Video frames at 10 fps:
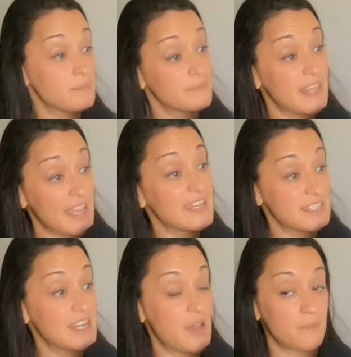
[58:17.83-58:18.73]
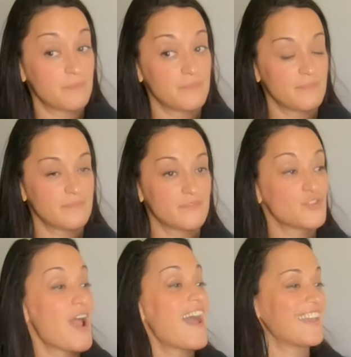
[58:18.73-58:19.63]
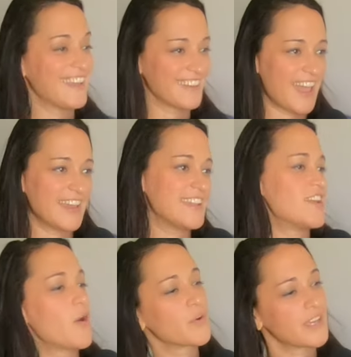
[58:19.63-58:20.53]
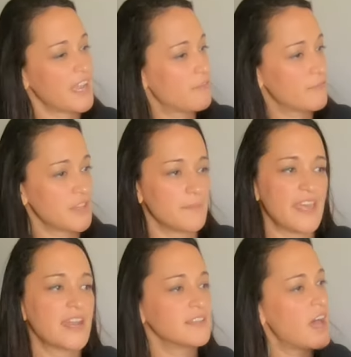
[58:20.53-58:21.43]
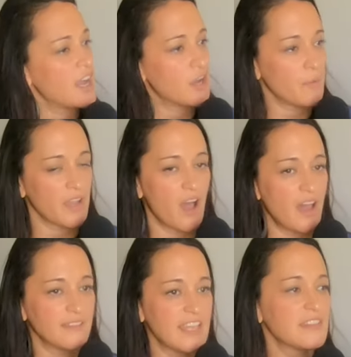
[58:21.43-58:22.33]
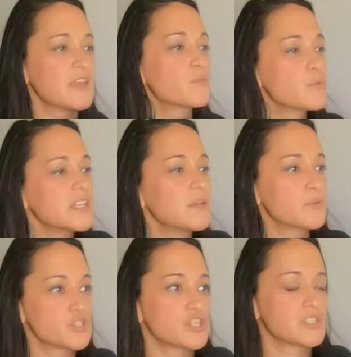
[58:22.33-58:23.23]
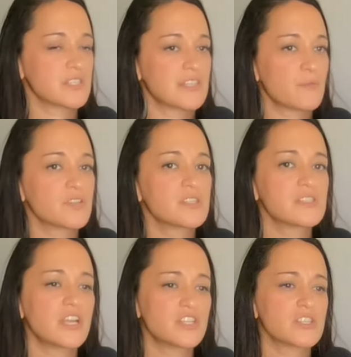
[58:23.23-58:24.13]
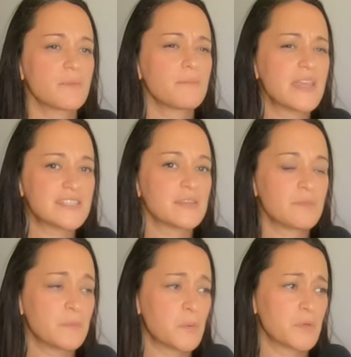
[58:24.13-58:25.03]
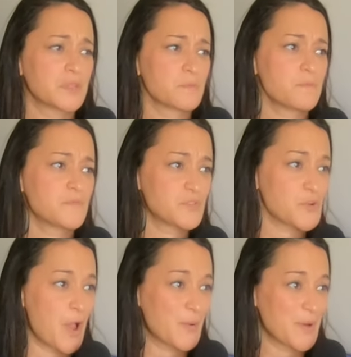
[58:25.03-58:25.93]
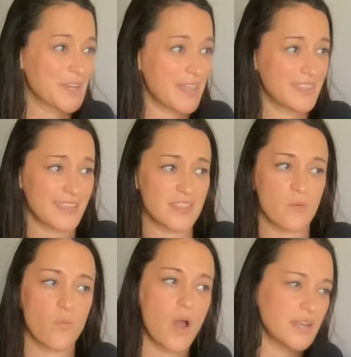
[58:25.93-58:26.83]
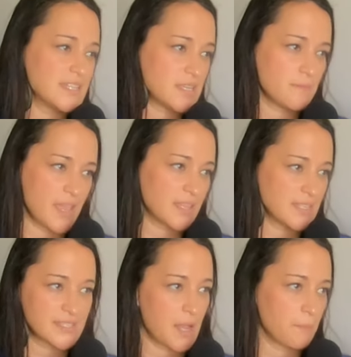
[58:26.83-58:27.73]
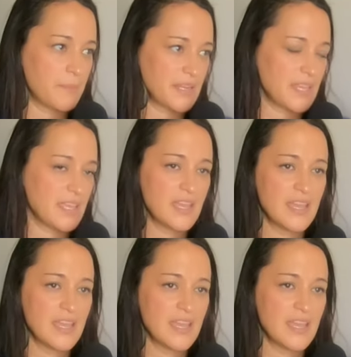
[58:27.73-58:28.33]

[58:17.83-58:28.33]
they ended up trying and it not working out for uh. them. Ah. They had a lot going on. They they really were just they were such amazing people with strong work ethic, and they wanted to make this company